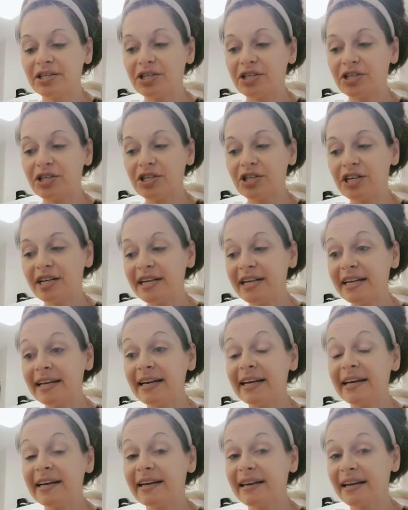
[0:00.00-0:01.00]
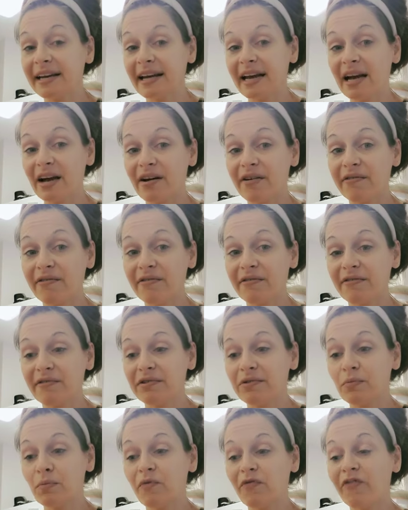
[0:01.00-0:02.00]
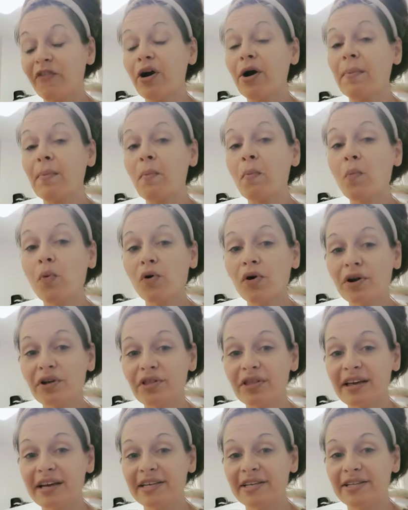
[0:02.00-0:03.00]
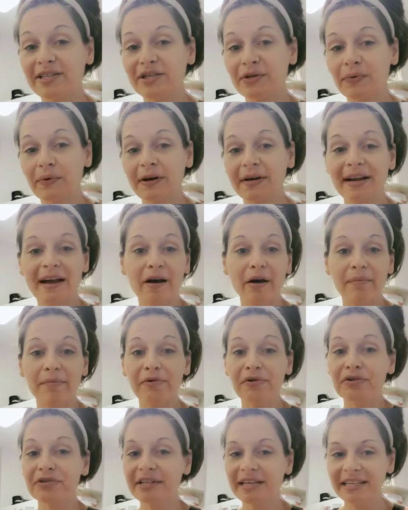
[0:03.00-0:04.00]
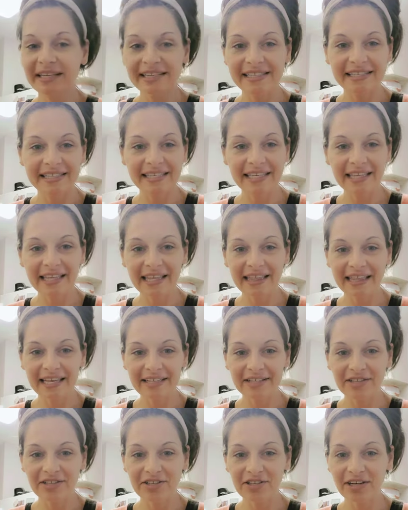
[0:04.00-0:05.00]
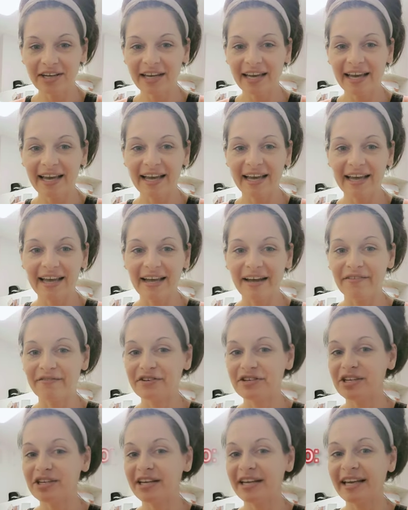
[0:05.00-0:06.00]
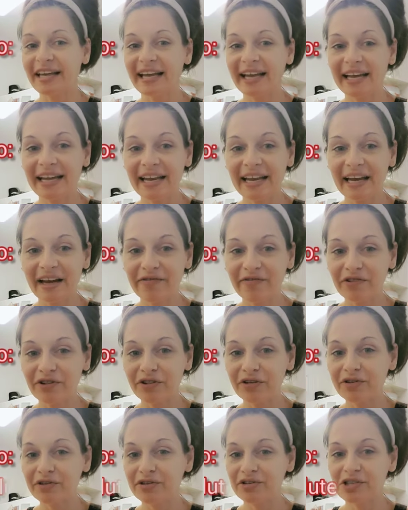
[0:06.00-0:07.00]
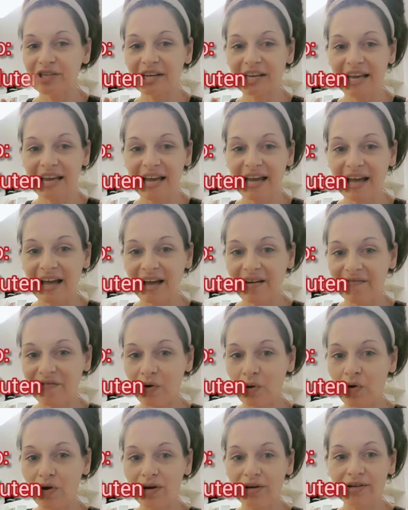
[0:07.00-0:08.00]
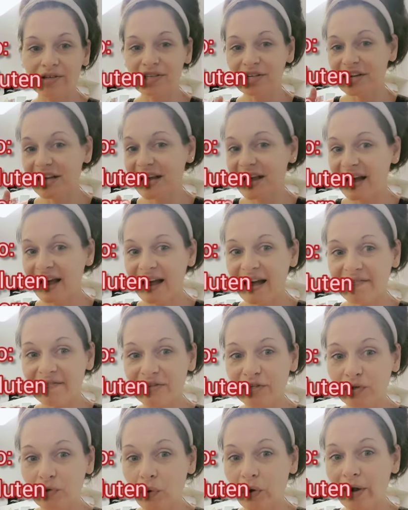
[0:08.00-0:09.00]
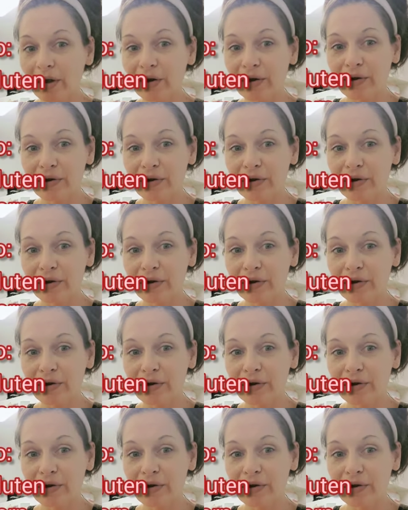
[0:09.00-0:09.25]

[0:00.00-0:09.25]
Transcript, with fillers: she can have far more things to where now I'm only listing the things she can't have. She can't have gluten, she can't have corn, she can't have soy or